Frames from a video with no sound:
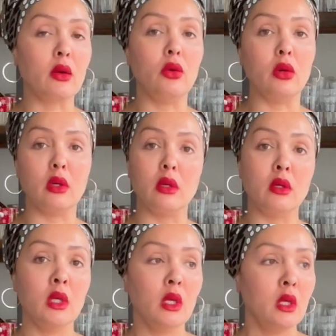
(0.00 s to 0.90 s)
or,
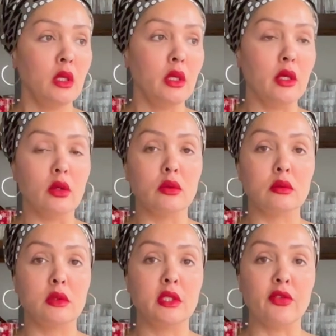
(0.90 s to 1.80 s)

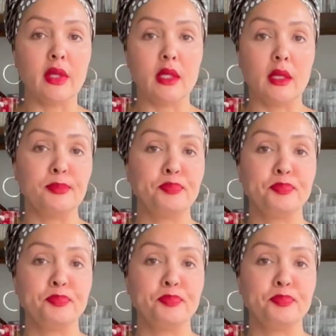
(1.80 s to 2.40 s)
stuff like that.